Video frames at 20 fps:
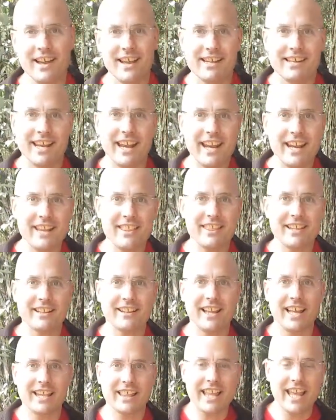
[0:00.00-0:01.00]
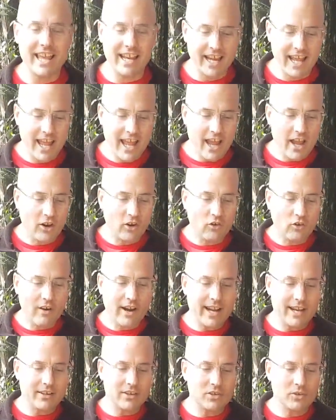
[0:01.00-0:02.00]
to anything like that, a
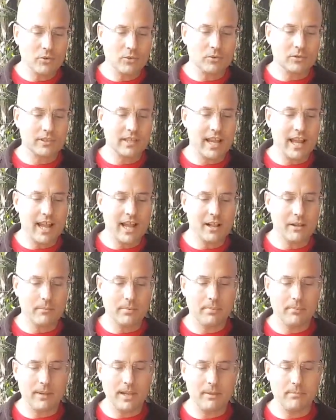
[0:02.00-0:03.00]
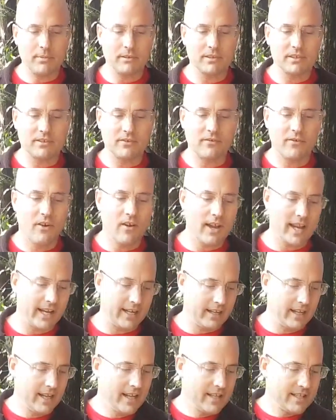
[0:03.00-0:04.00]
great tool to help people to
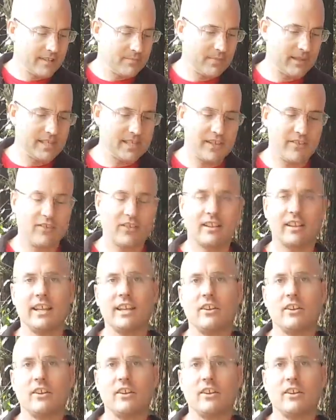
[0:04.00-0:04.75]
find specifically,